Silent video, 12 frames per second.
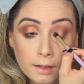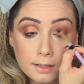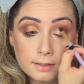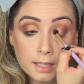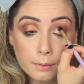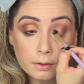
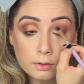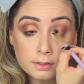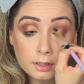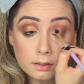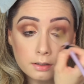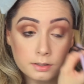Let's see how it
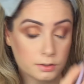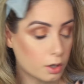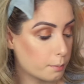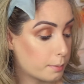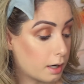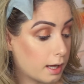looks under the
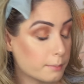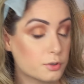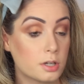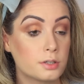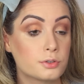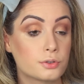scope. But I am
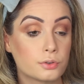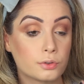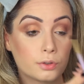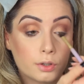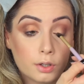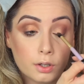trying to do